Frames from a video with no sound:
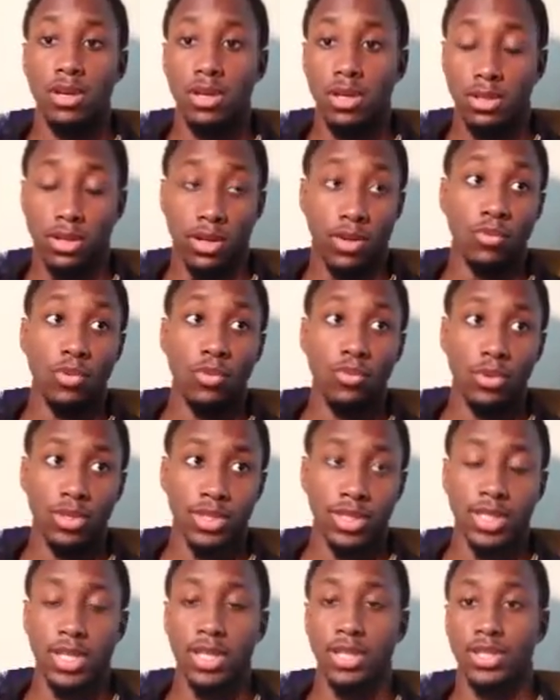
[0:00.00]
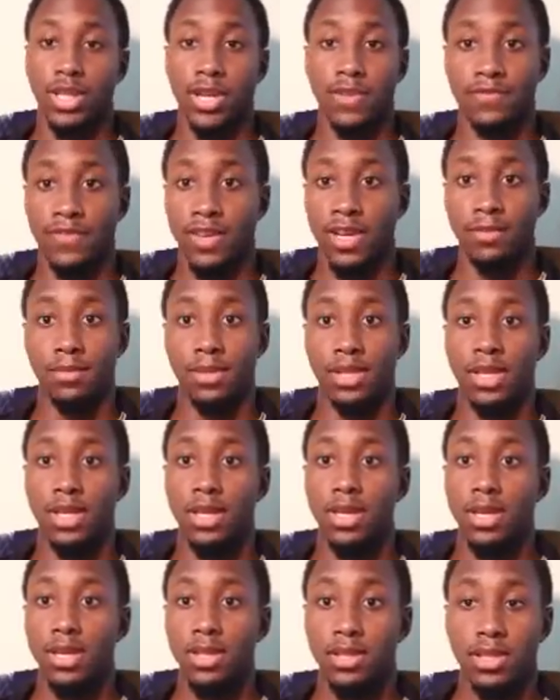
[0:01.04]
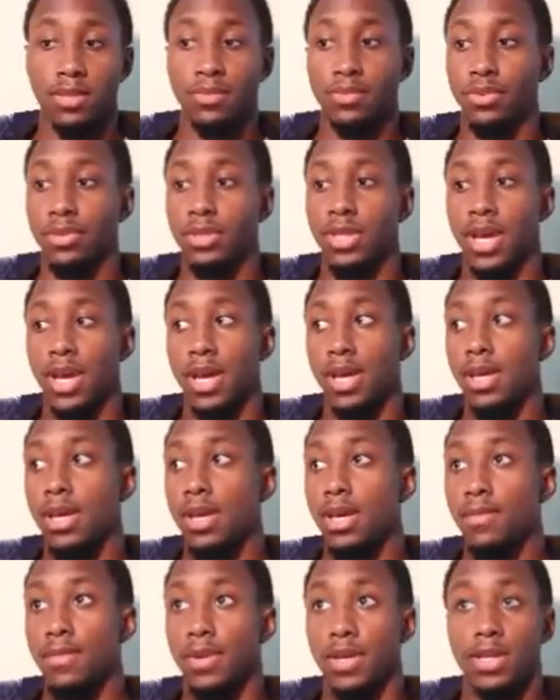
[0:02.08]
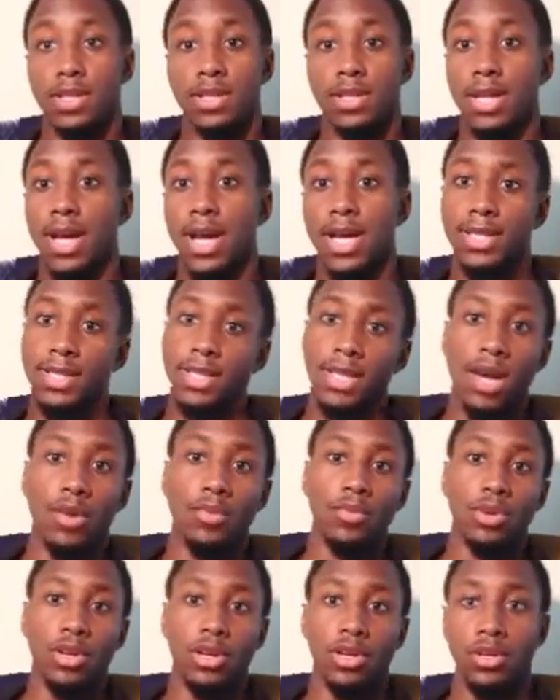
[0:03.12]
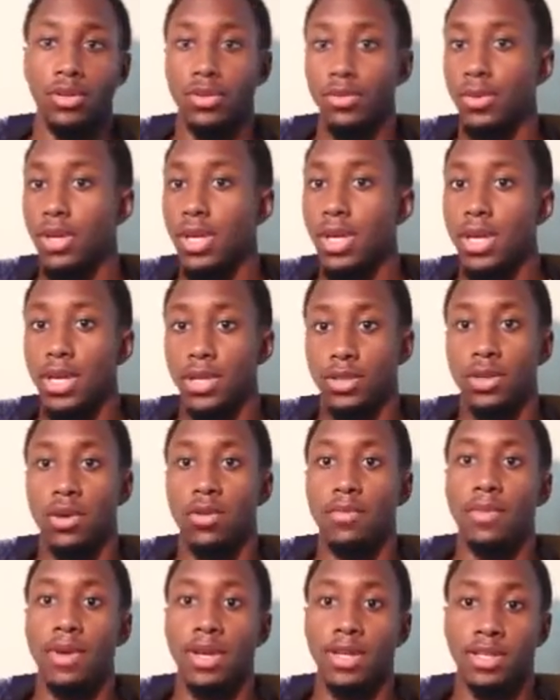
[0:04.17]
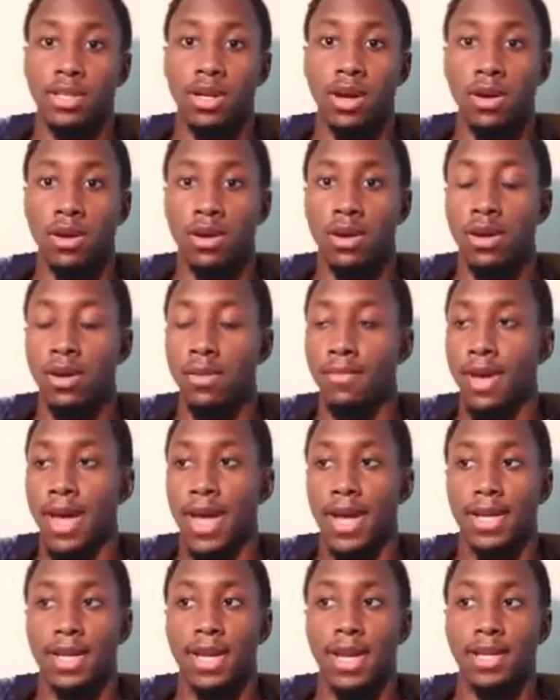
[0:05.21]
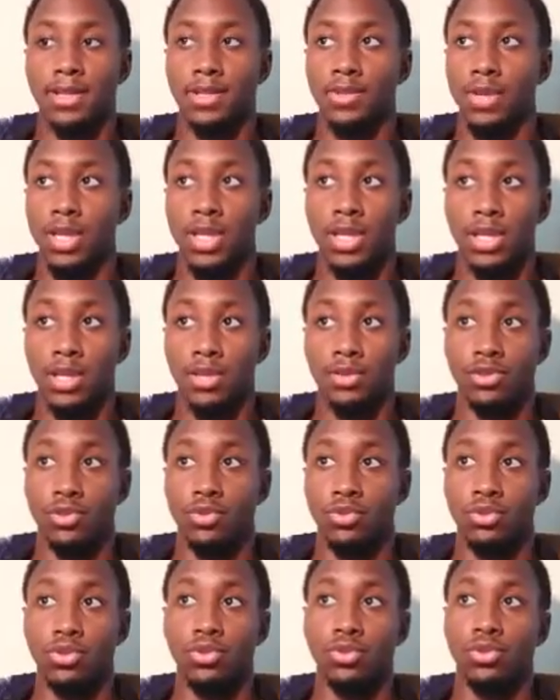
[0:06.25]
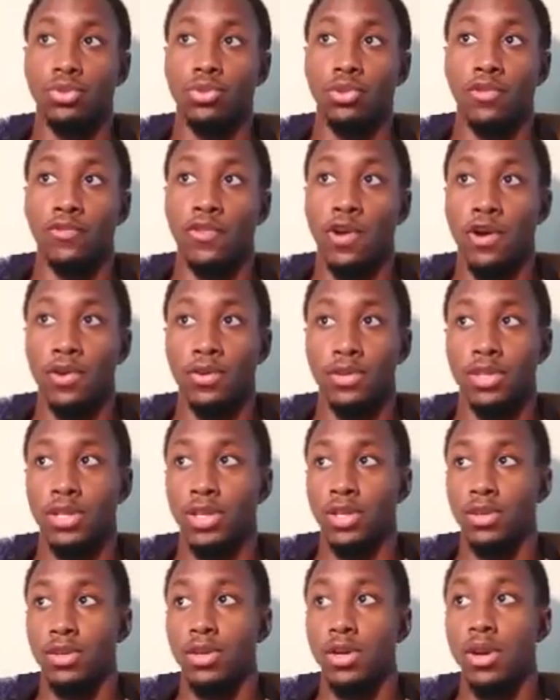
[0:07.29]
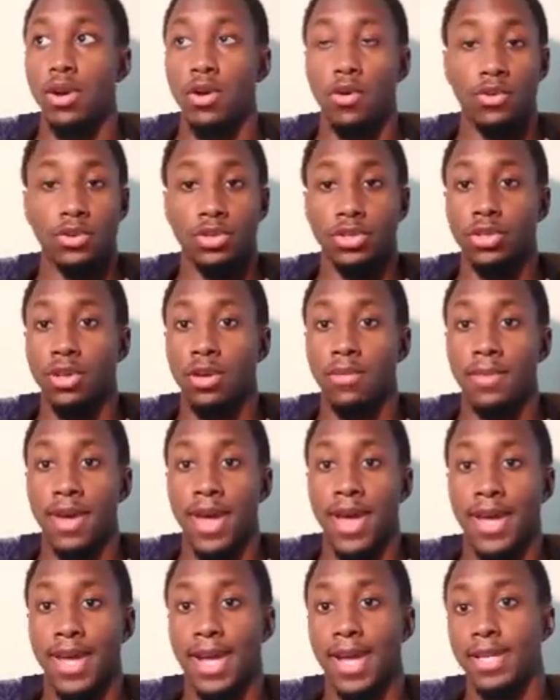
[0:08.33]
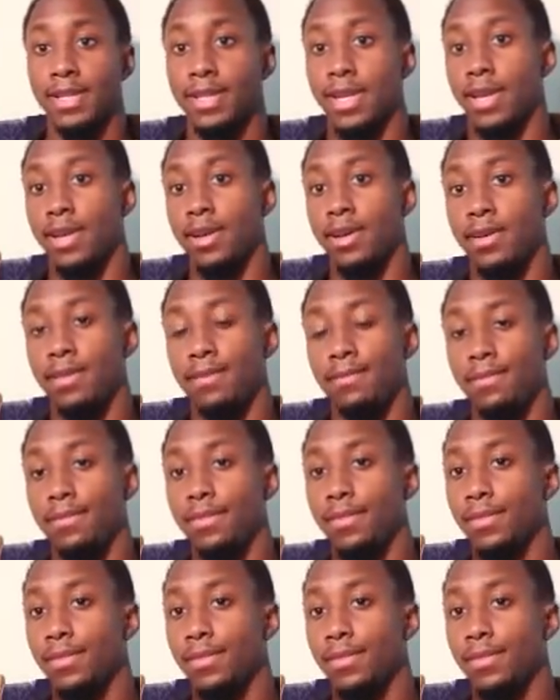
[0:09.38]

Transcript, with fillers: sorry, one one six unchanged family. Simple as that because the last thing I want to do is go is come come back as either a school student or a volunteer or just come back as a um